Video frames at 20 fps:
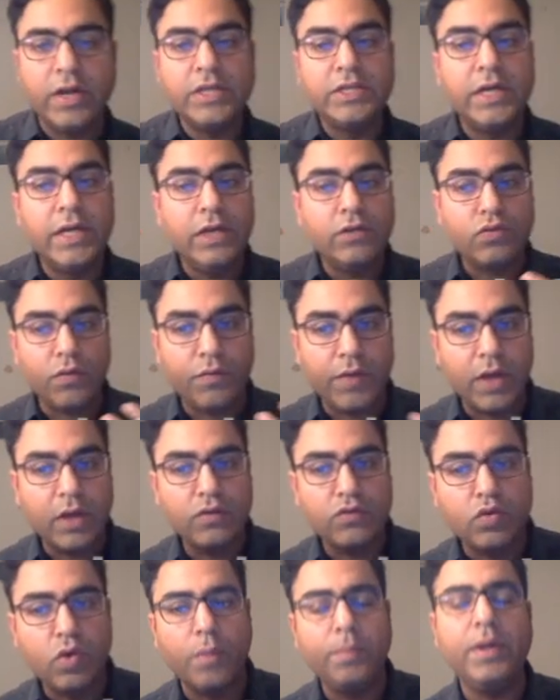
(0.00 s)
rigid
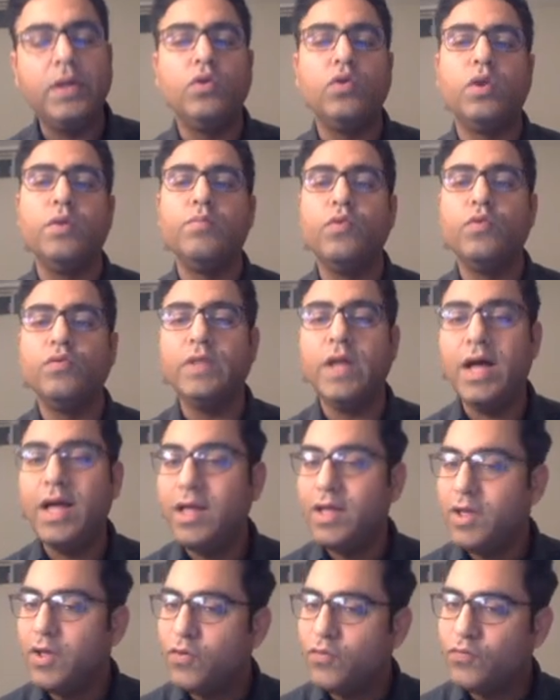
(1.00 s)
esophagoscopy, to remove the
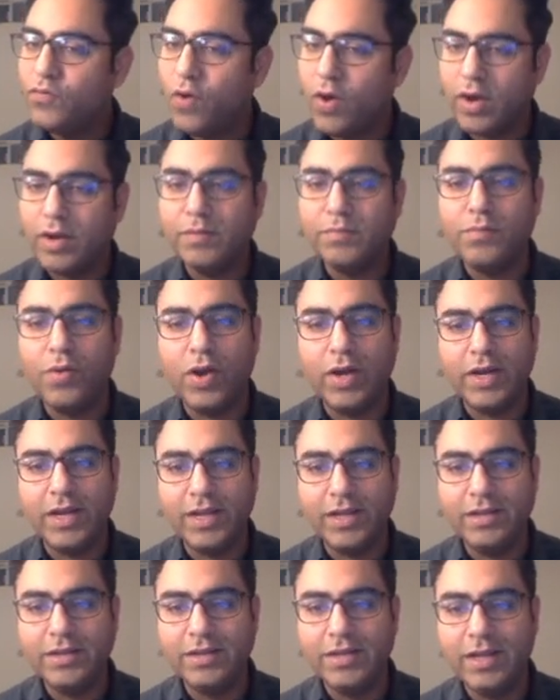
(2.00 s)
foreign body.
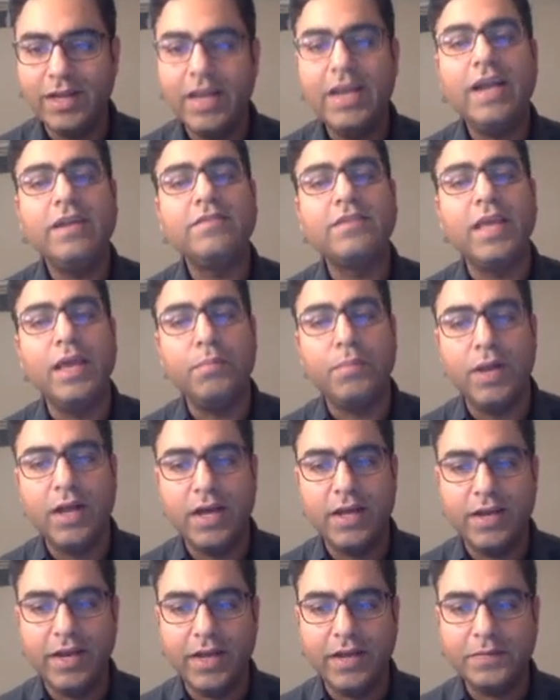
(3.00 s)
Let's keep
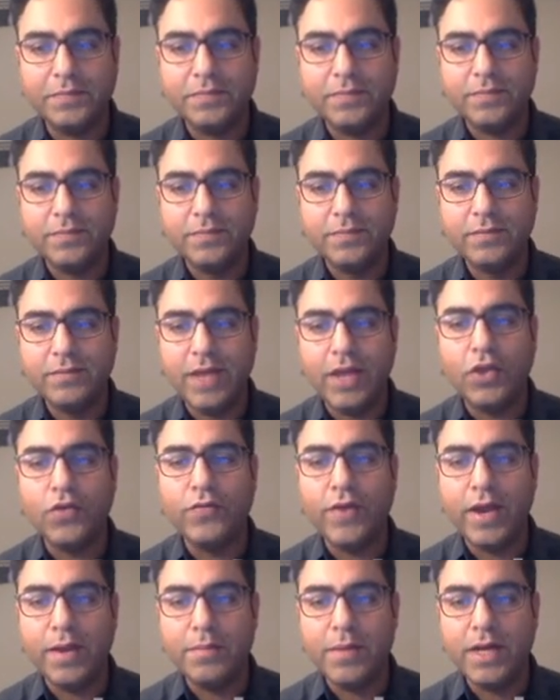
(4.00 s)
learning. Thank you
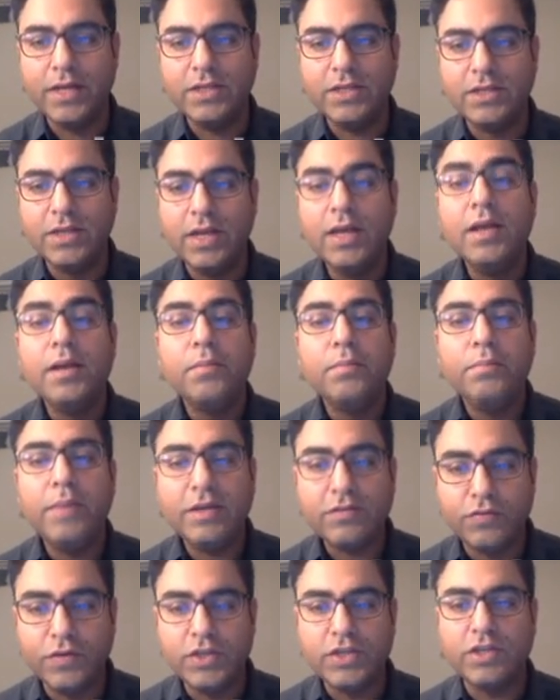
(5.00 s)
very much.
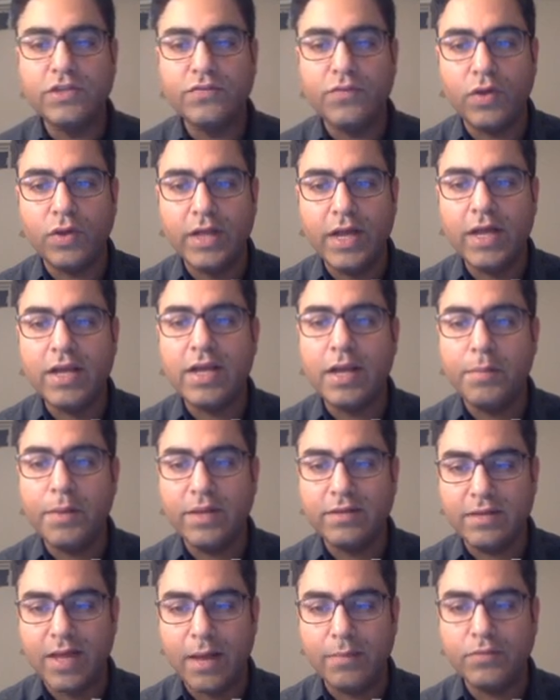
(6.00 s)
Best wishes for the
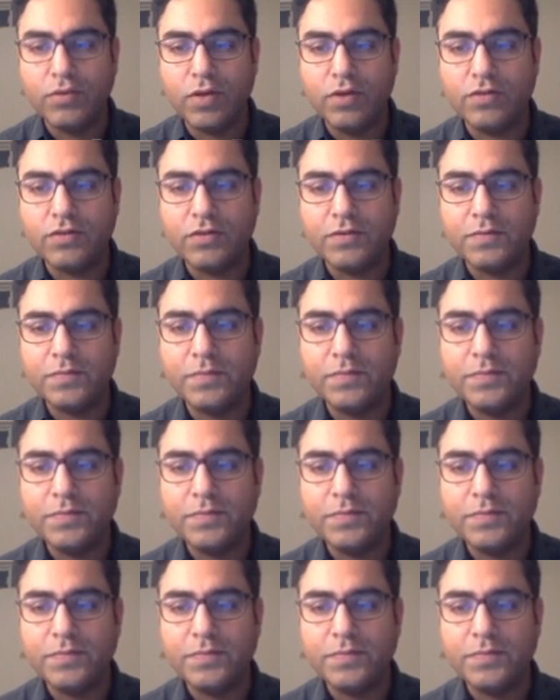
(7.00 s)
coming exams also.